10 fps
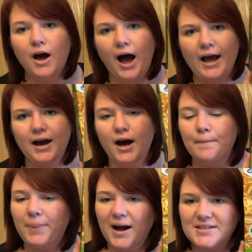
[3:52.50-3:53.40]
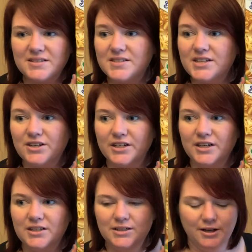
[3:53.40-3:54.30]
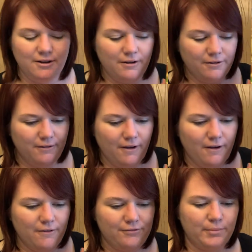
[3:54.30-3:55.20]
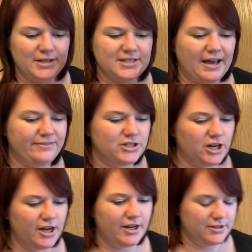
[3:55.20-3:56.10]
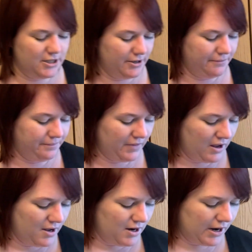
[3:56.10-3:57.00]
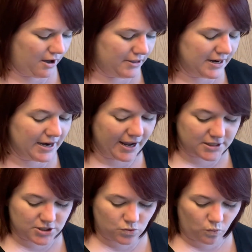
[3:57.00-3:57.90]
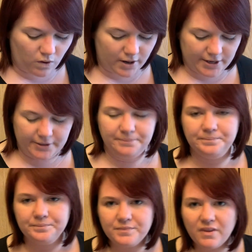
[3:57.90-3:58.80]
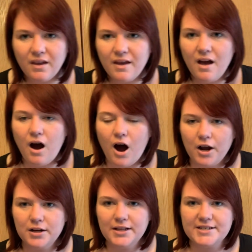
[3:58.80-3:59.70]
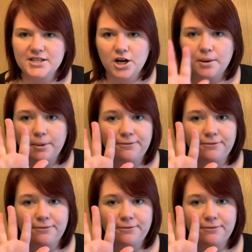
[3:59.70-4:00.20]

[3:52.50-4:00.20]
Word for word: I got a box of cereal for my scavenger hunt. Now the next one on our list are number